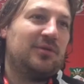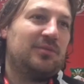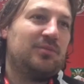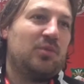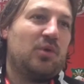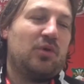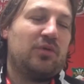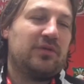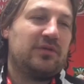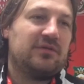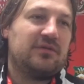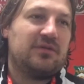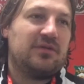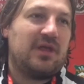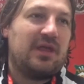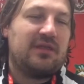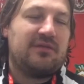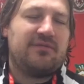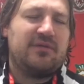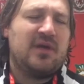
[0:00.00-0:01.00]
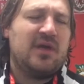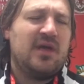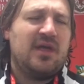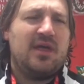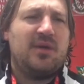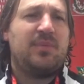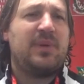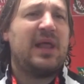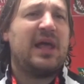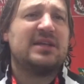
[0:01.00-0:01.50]
we've more than done that. The,
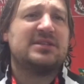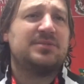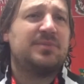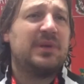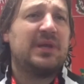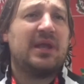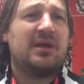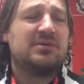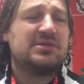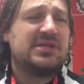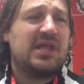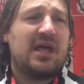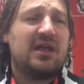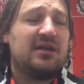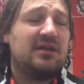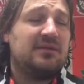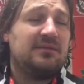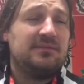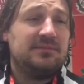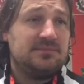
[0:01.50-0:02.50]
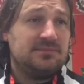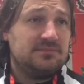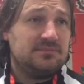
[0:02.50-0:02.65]
the players have been outstanding.